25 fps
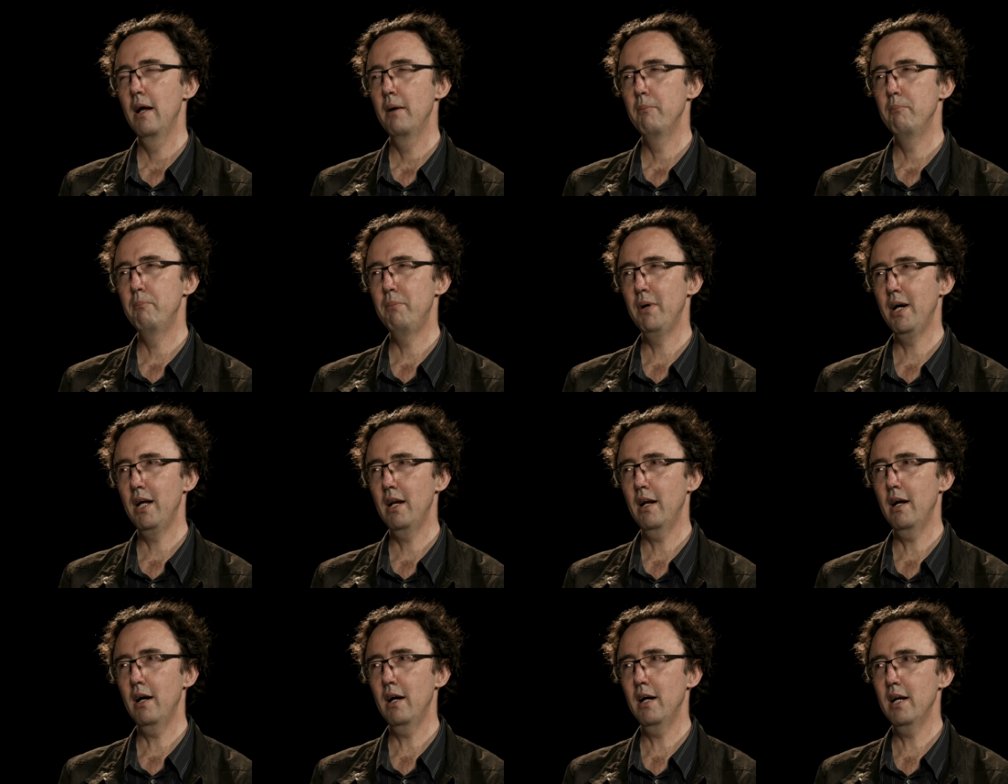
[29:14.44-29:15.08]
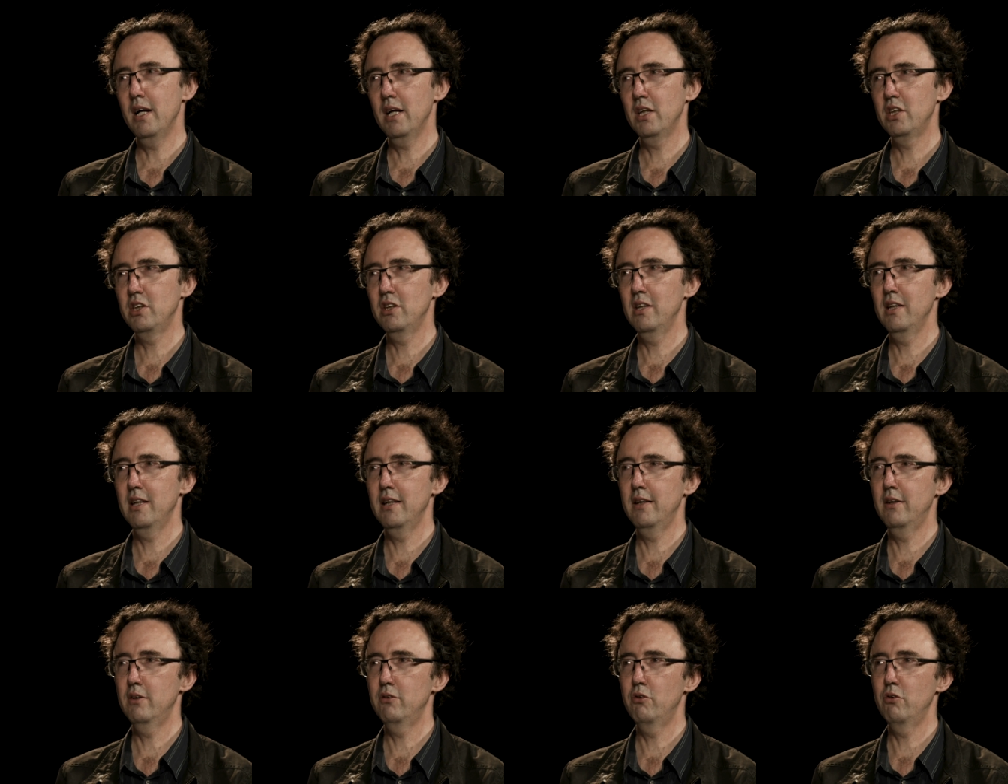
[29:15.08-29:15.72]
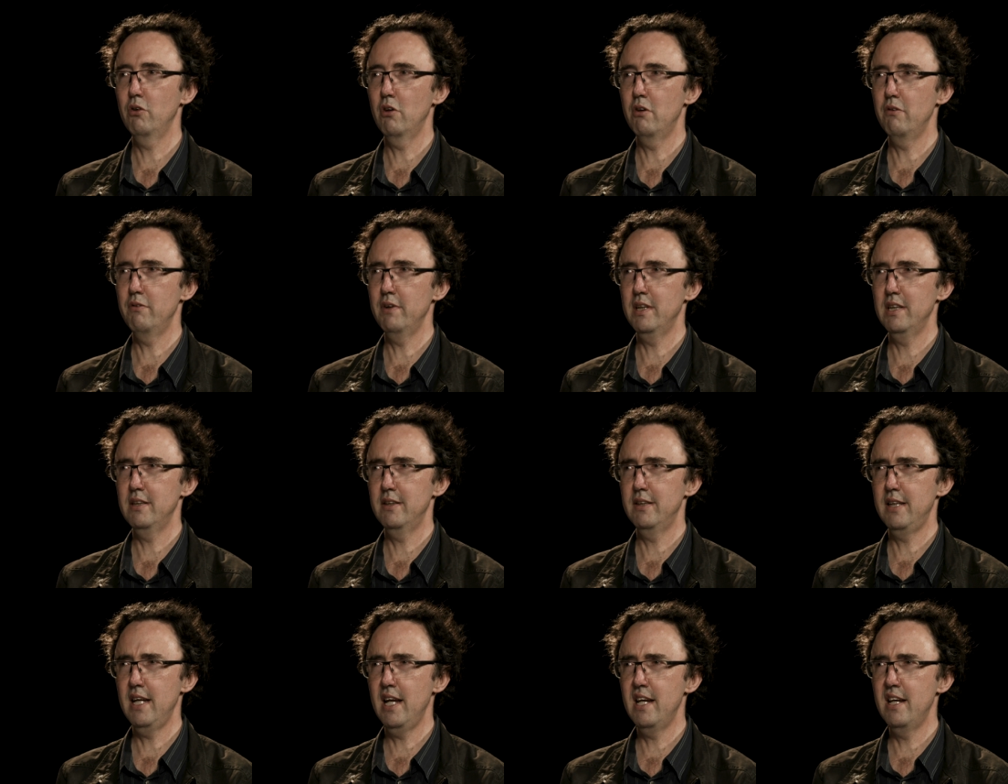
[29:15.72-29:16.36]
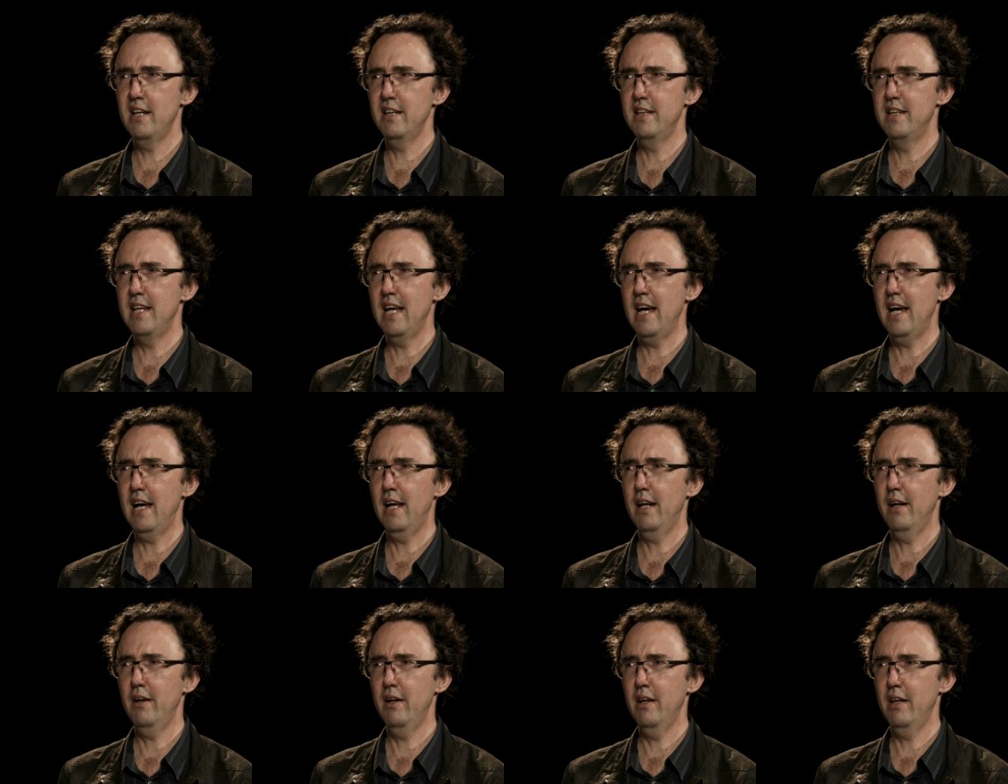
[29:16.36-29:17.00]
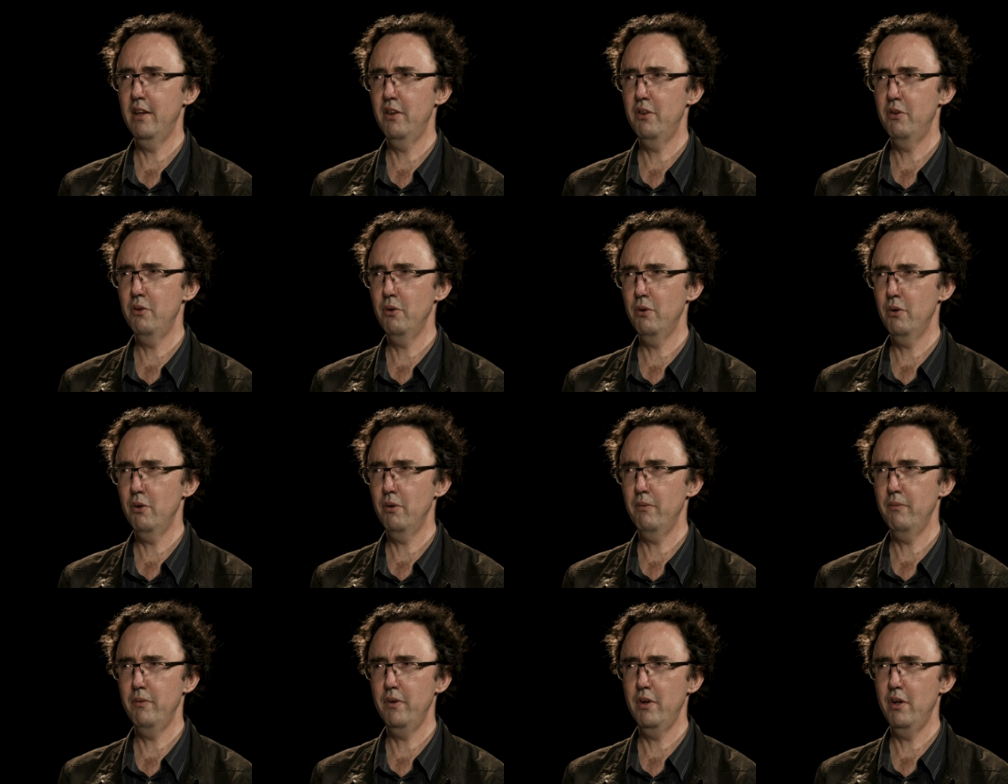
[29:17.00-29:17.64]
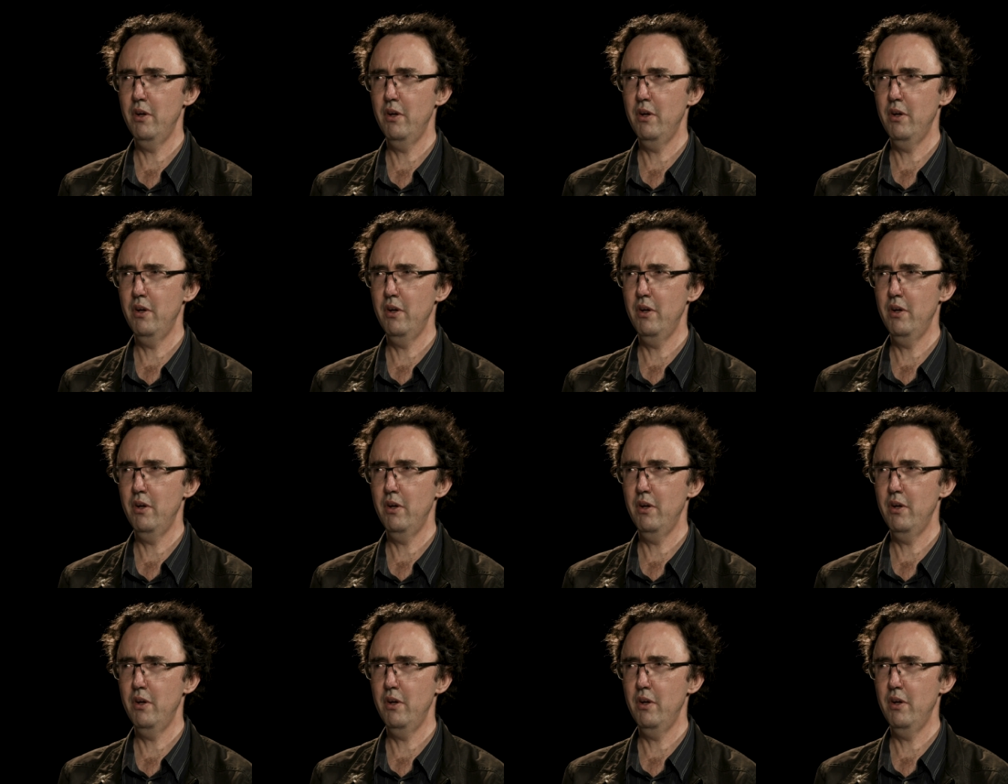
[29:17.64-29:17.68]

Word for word: but I actually sort of extended that and thought,